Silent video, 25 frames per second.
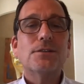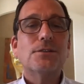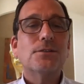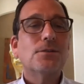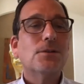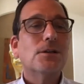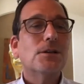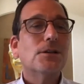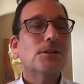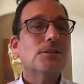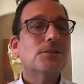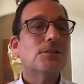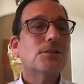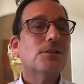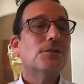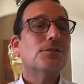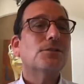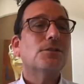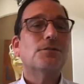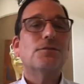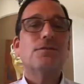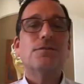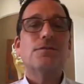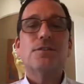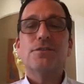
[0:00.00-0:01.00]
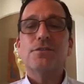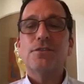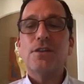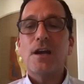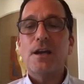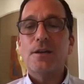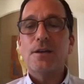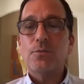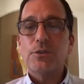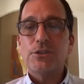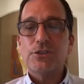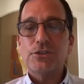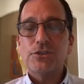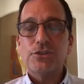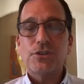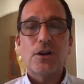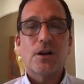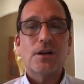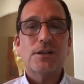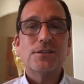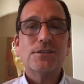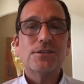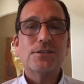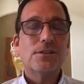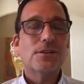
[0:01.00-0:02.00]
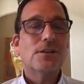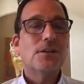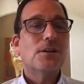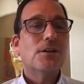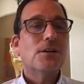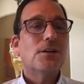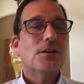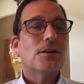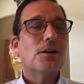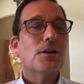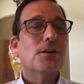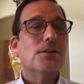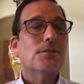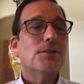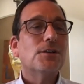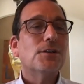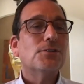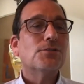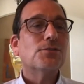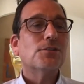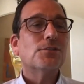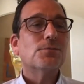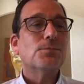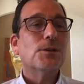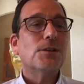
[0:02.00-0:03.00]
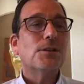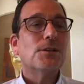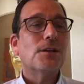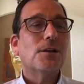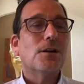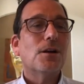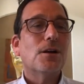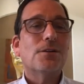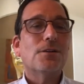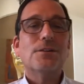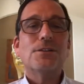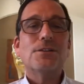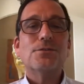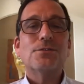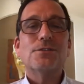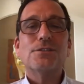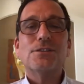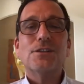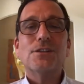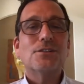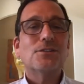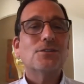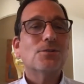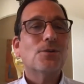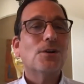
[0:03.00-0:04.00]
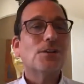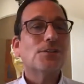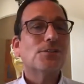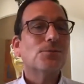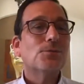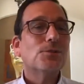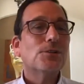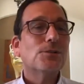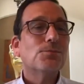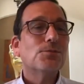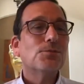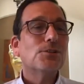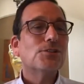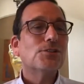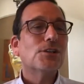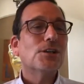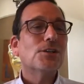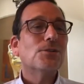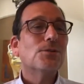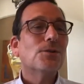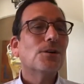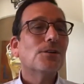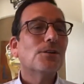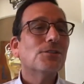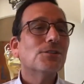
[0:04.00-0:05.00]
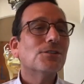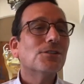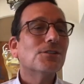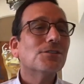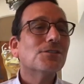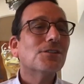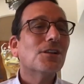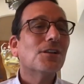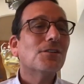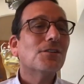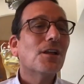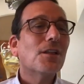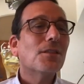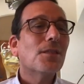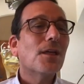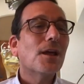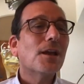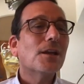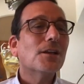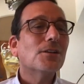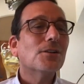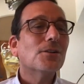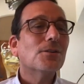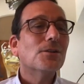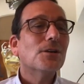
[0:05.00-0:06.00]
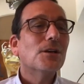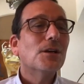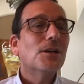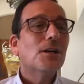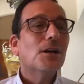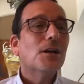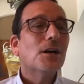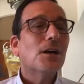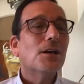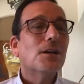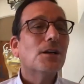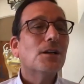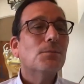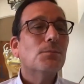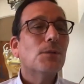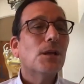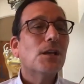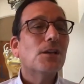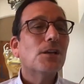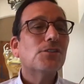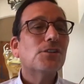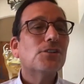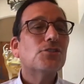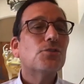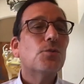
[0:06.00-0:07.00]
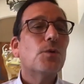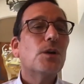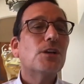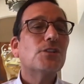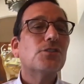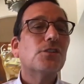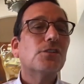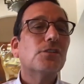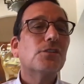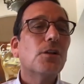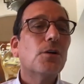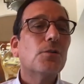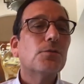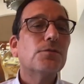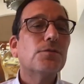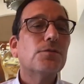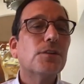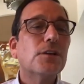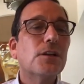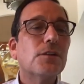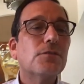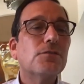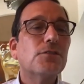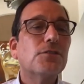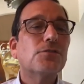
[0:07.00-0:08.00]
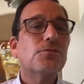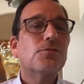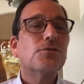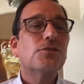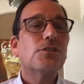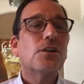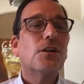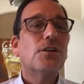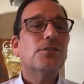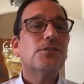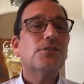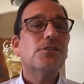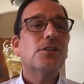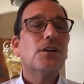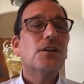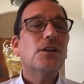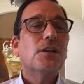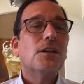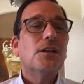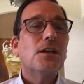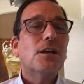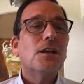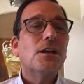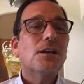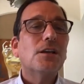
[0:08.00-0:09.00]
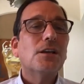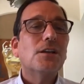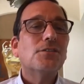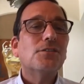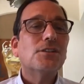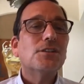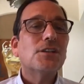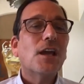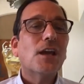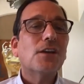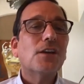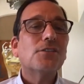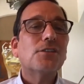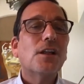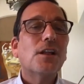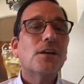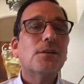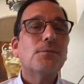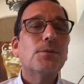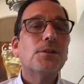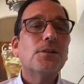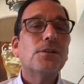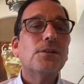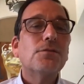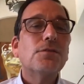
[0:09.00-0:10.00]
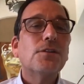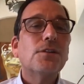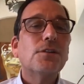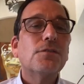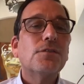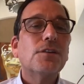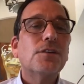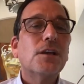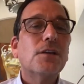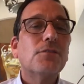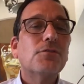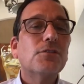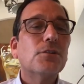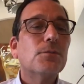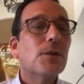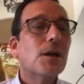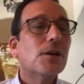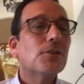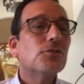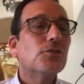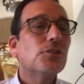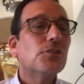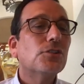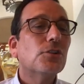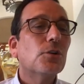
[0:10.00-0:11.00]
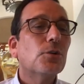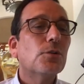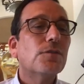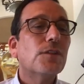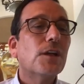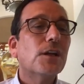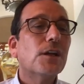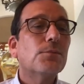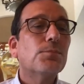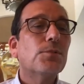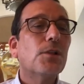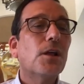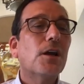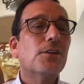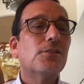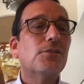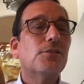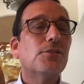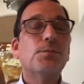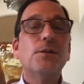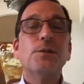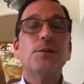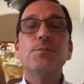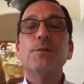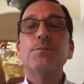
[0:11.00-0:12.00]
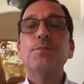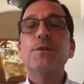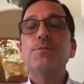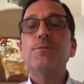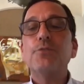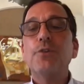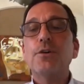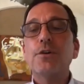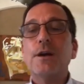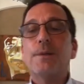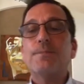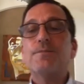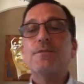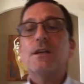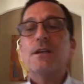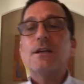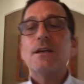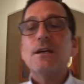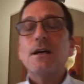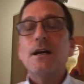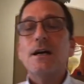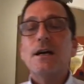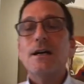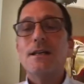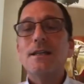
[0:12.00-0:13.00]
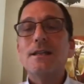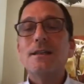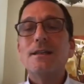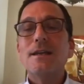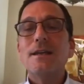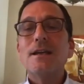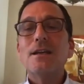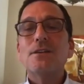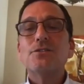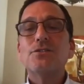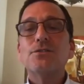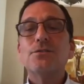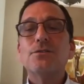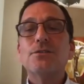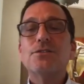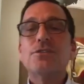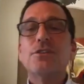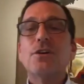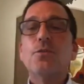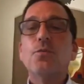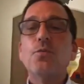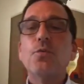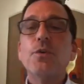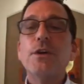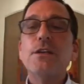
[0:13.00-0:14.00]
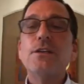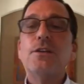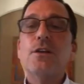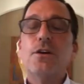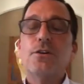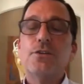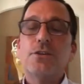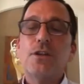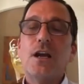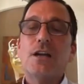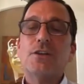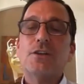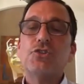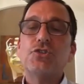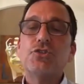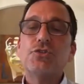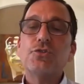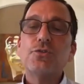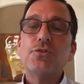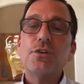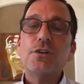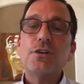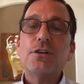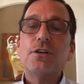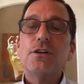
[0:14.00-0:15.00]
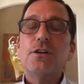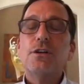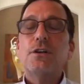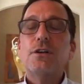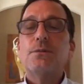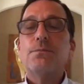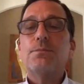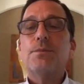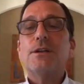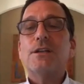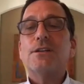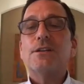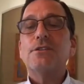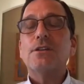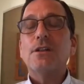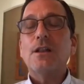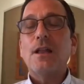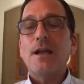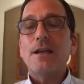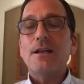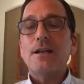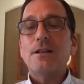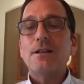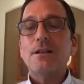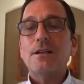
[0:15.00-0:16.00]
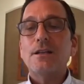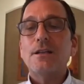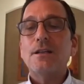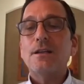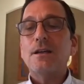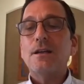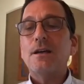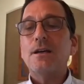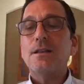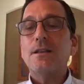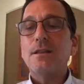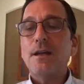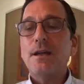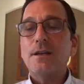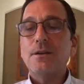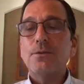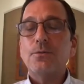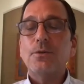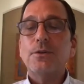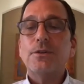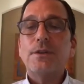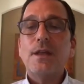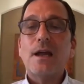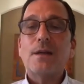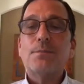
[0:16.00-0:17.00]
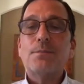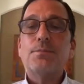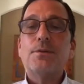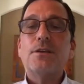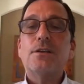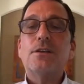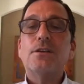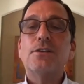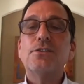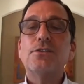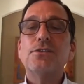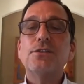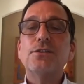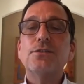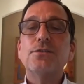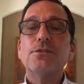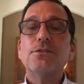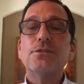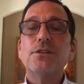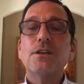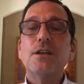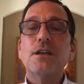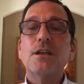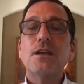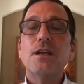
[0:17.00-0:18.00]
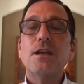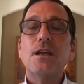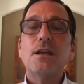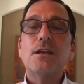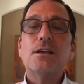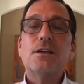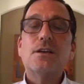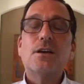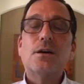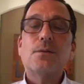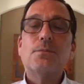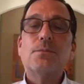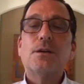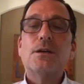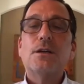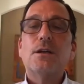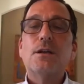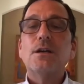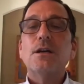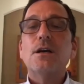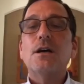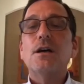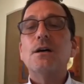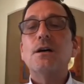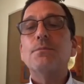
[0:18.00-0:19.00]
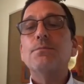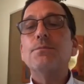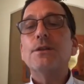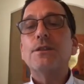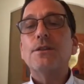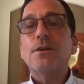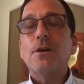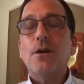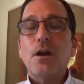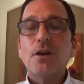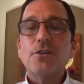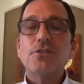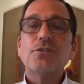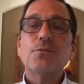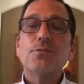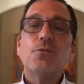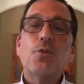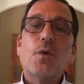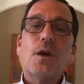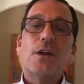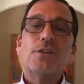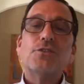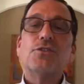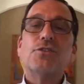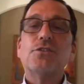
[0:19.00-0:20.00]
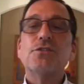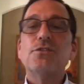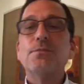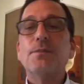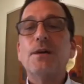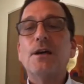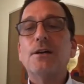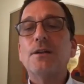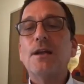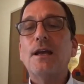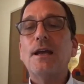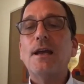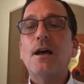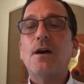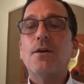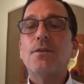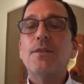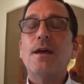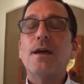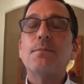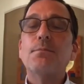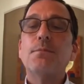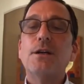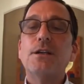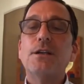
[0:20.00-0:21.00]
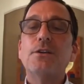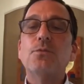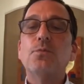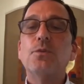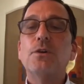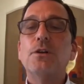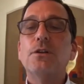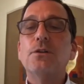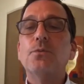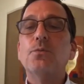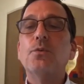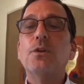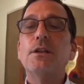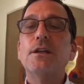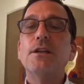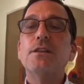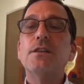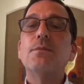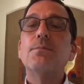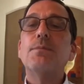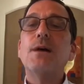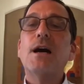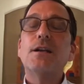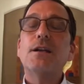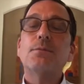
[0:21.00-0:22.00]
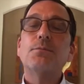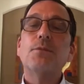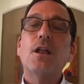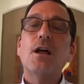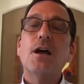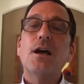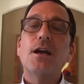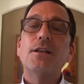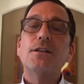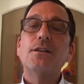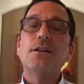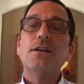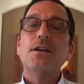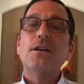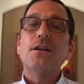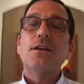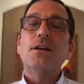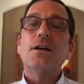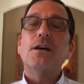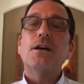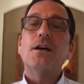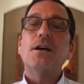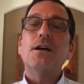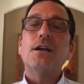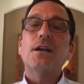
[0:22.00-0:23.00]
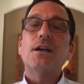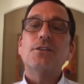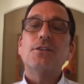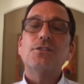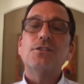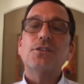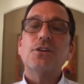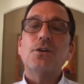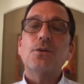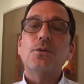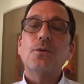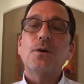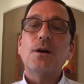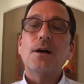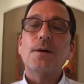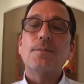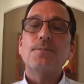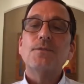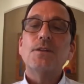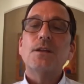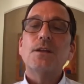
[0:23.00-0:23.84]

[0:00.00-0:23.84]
to, uh, to, to, decide which charts are, are of interest, but they are interesting to us and we appreciate whoever just said that. Thank you. Uh, in many situations, loan forgiveness results is a tax liability for the forgiven amount. Do you know if that applies to PPP program? Uh, the answer is we are not sure, but it's likely uh, that it will not be considered income. Uh, but there are some questions about how that money will, will hit the bottom line. Uh, and so